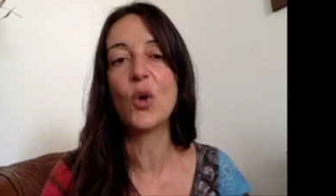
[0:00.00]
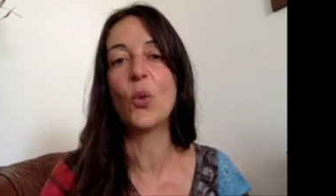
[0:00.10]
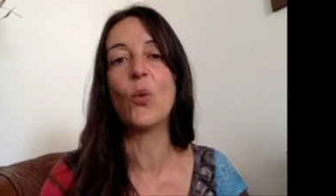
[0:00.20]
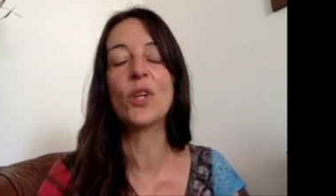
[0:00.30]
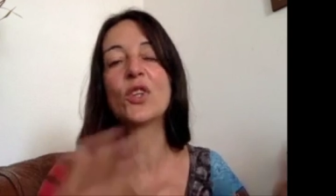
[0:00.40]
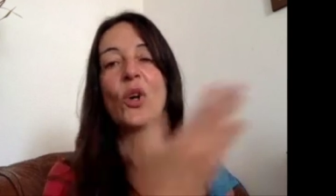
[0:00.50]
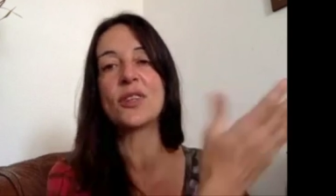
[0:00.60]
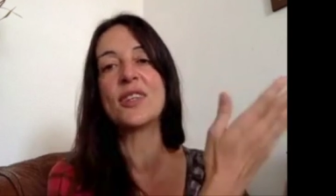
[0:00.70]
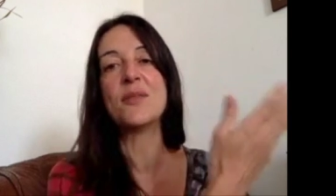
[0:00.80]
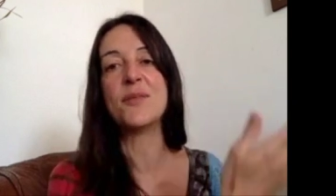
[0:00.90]
What
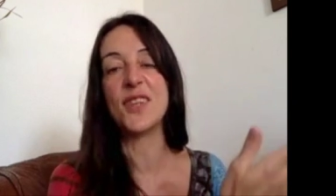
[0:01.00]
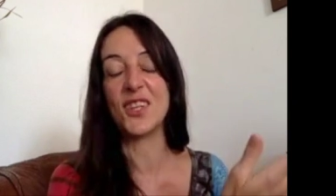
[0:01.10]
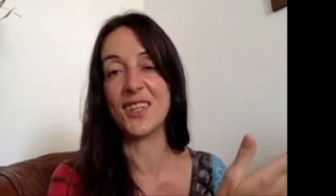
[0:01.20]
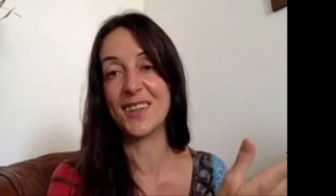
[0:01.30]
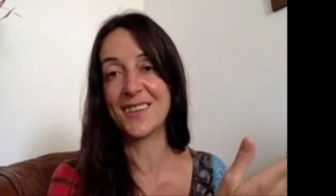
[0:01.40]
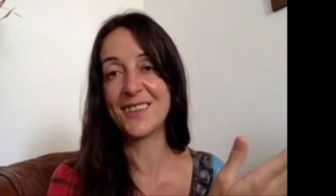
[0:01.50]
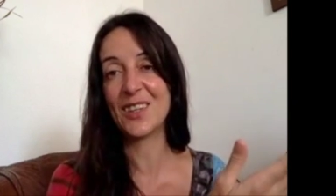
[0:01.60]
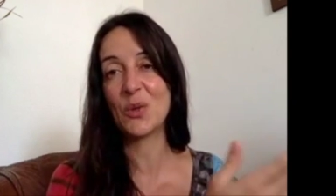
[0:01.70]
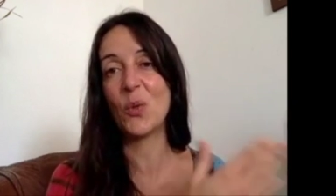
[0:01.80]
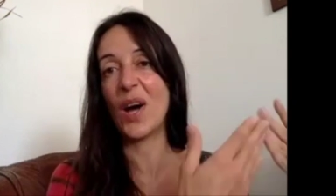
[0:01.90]
got them there?
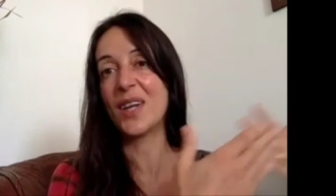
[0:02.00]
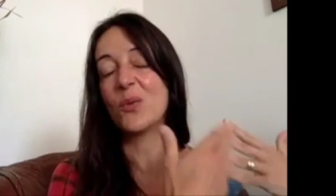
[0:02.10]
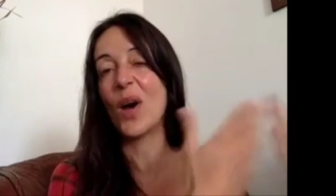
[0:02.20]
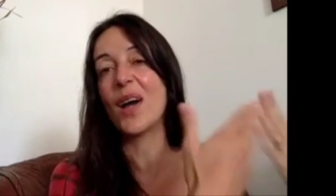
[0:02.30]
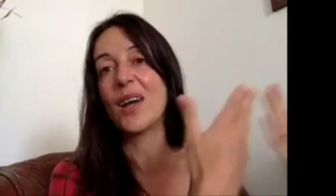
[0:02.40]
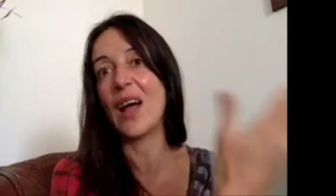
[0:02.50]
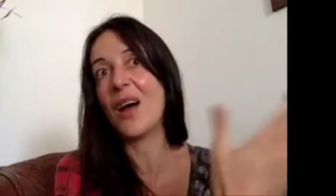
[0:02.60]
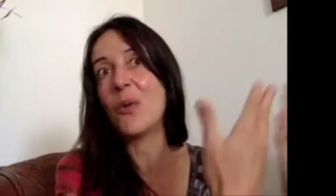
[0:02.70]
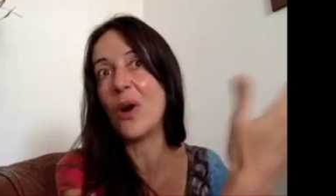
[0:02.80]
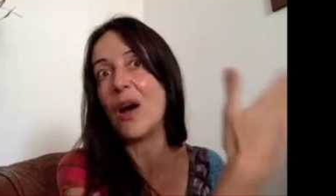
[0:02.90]
Yeah. Why?
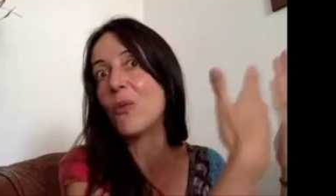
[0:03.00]
How?